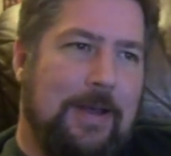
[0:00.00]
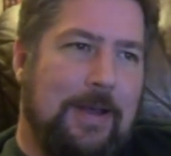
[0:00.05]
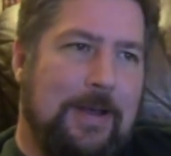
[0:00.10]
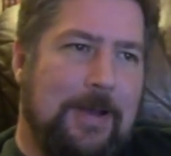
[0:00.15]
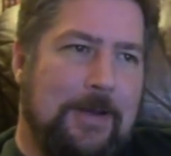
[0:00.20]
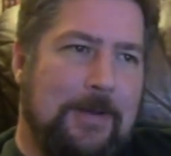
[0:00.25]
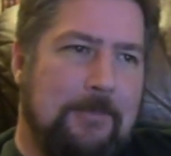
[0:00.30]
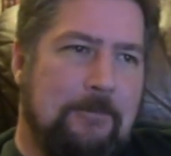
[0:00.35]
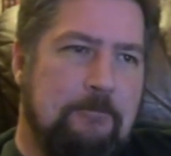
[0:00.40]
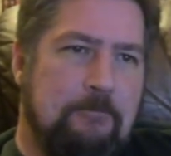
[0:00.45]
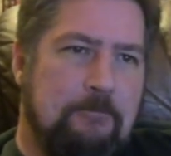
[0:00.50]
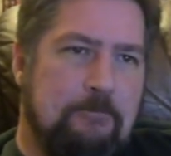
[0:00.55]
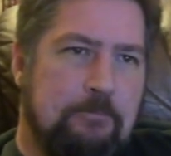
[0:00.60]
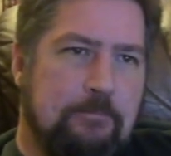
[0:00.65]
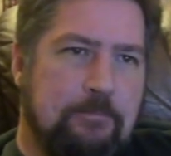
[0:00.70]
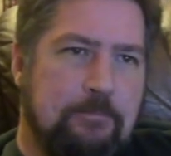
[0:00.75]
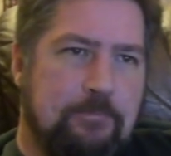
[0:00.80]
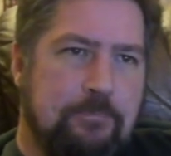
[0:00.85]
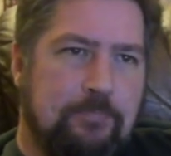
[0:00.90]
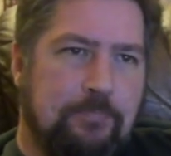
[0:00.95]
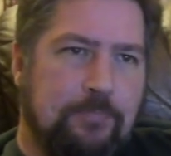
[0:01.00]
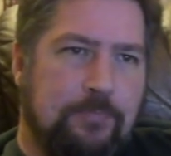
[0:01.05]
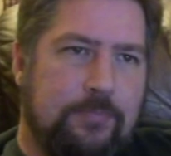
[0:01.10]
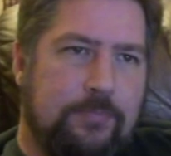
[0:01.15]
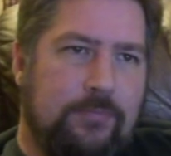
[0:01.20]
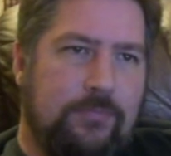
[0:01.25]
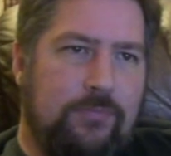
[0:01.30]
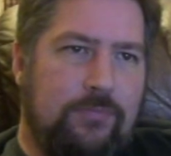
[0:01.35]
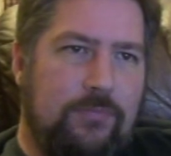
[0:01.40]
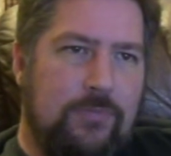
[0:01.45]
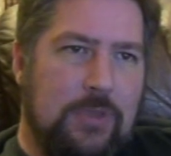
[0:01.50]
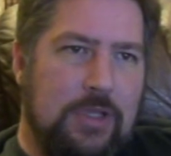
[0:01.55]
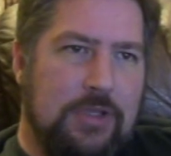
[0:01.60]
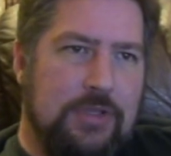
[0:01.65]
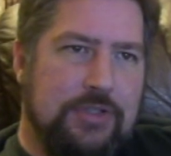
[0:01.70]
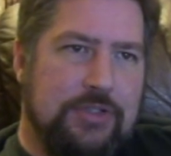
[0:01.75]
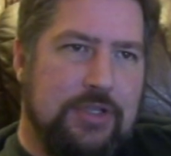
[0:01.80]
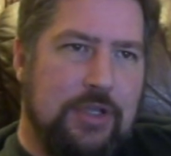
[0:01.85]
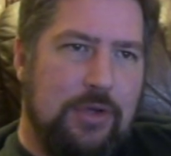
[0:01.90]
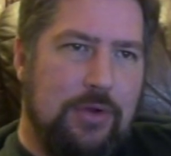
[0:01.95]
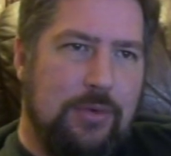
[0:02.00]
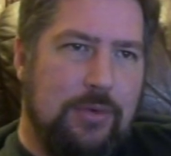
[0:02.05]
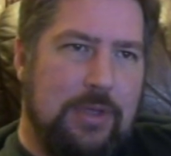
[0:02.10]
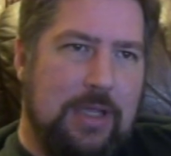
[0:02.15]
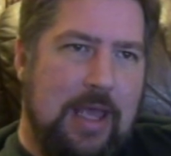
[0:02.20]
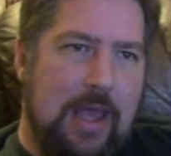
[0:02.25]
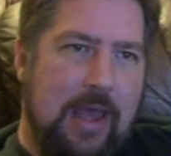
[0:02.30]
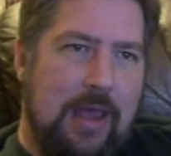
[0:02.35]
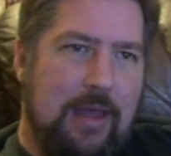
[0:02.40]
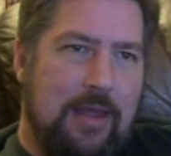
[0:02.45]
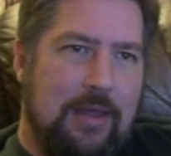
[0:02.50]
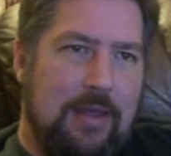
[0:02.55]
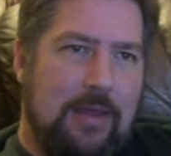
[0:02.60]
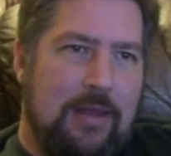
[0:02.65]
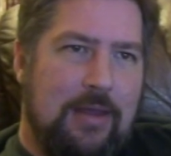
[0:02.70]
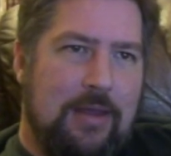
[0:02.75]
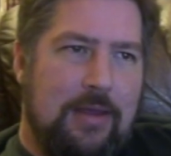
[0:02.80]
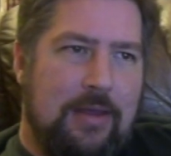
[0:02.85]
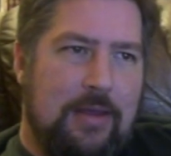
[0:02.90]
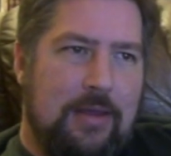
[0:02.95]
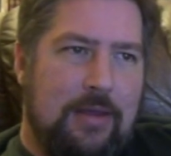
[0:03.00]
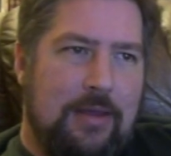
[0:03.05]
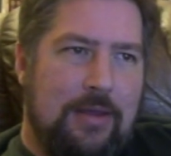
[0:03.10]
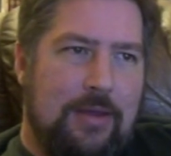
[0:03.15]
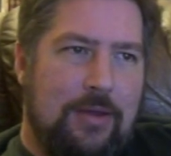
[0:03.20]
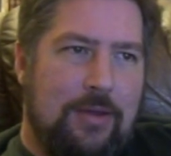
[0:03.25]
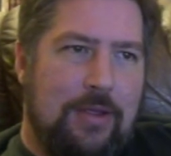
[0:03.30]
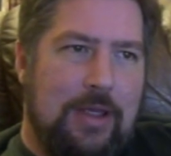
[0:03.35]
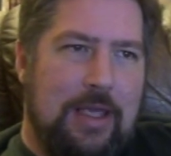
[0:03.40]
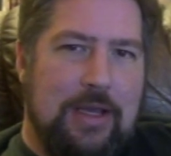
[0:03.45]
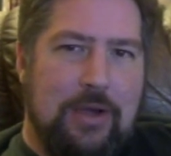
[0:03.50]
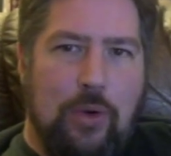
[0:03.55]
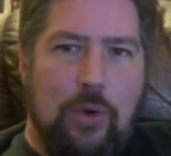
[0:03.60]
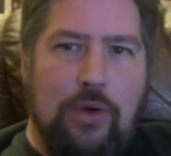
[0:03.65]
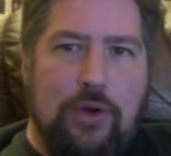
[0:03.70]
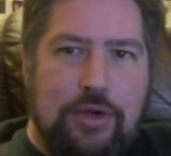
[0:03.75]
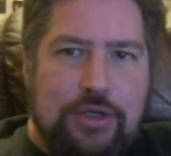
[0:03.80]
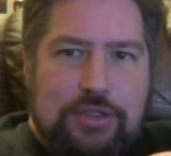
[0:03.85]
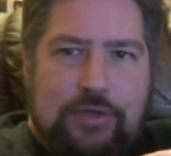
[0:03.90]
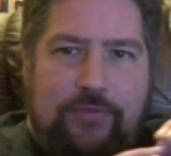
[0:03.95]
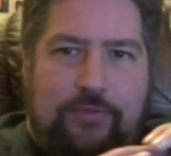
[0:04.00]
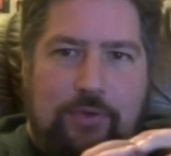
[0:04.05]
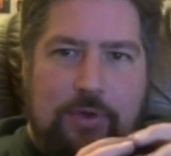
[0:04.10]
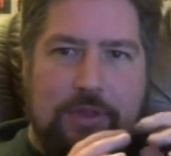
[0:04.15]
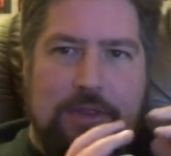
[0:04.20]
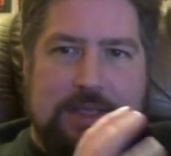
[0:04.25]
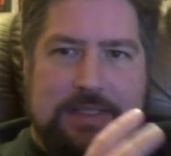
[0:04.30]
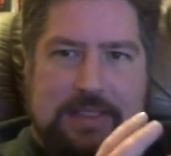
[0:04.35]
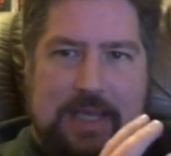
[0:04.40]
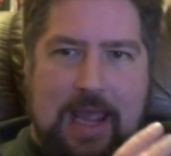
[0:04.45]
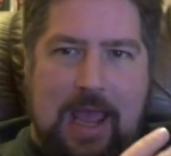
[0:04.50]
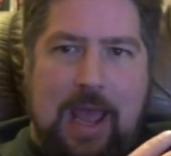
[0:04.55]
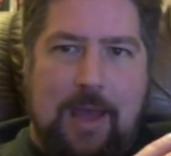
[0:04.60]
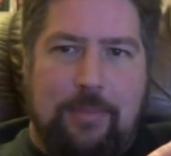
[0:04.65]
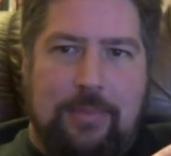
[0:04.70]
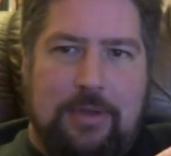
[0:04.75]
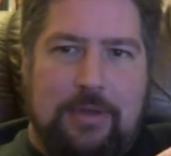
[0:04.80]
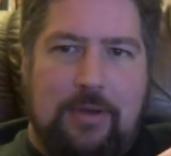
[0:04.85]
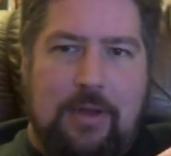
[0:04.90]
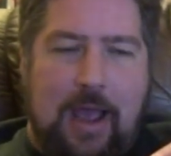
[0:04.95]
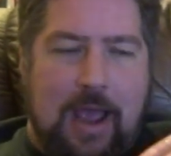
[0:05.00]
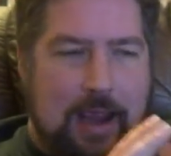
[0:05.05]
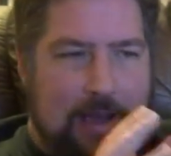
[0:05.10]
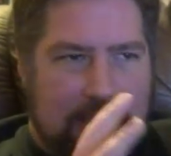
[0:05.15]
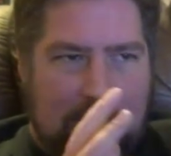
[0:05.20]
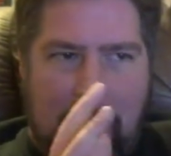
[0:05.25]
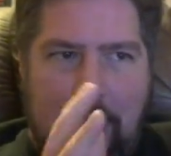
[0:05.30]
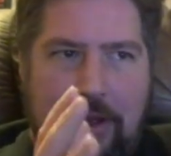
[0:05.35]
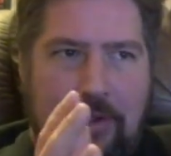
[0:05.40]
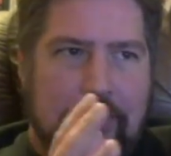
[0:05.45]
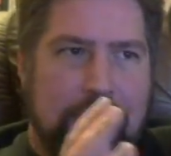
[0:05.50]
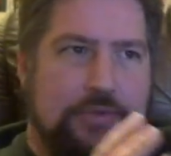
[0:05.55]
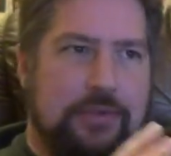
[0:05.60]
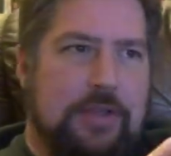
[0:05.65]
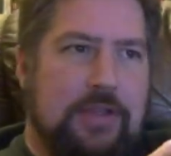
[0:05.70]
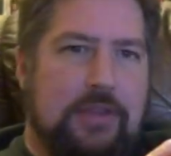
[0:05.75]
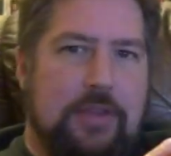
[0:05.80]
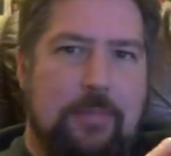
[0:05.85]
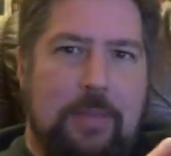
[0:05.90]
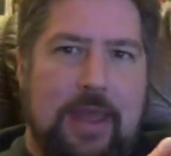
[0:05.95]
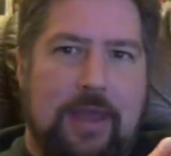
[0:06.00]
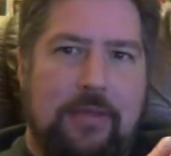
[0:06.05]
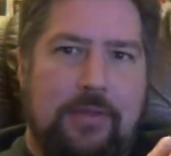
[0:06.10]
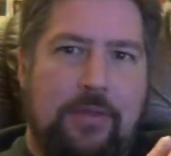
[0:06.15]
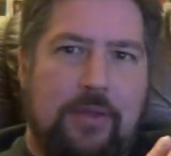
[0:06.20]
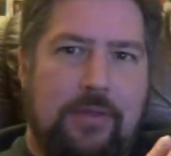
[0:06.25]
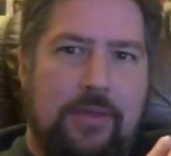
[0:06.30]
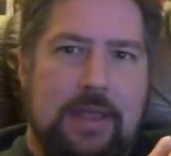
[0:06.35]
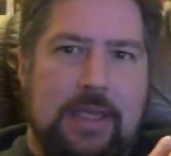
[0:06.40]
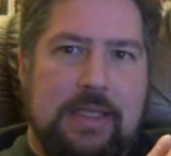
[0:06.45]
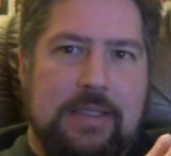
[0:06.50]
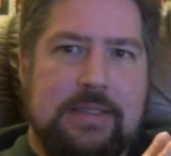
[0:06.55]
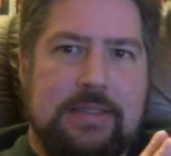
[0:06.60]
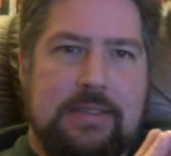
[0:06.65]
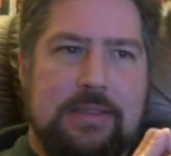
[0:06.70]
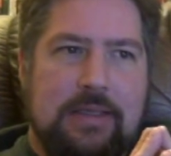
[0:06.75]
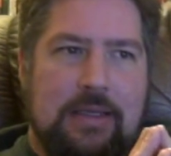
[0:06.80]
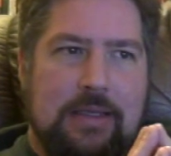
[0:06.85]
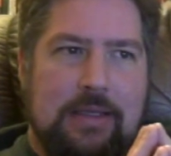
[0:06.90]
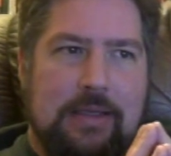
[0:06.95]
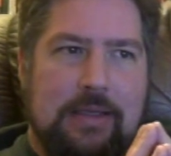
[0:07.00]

Um, so yeah, in order to, for this to happen, I, I also did the math on this.